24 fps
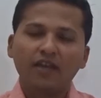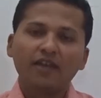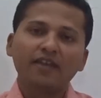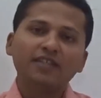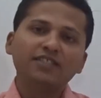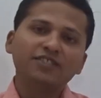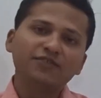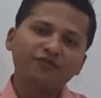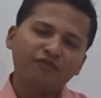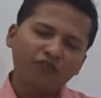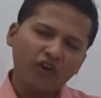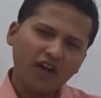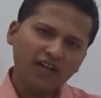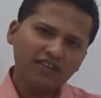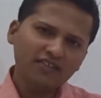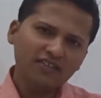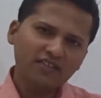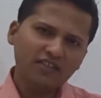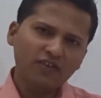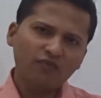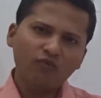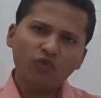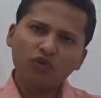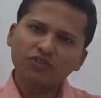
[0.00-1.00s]
His father
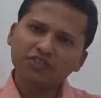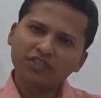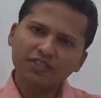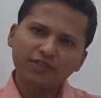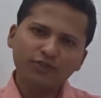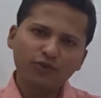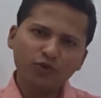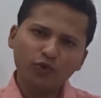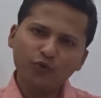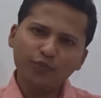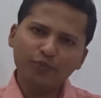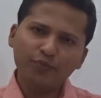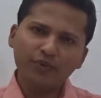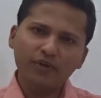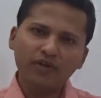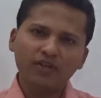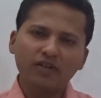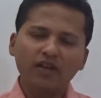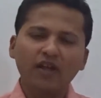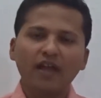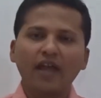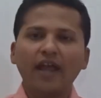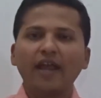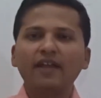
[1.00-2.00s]
was a trooper
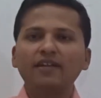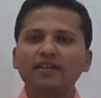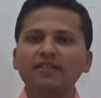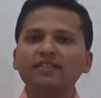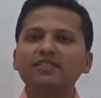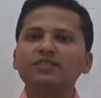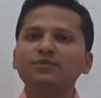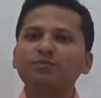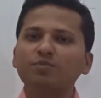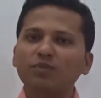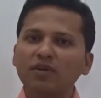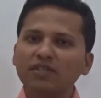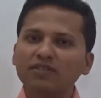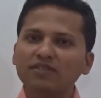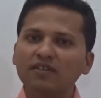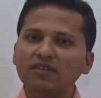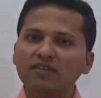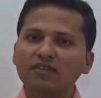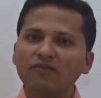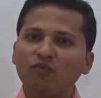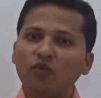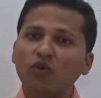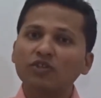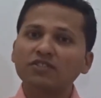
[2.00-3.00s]
and his mother
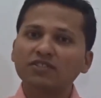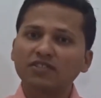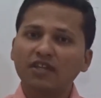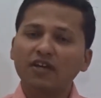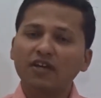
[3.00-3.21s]
was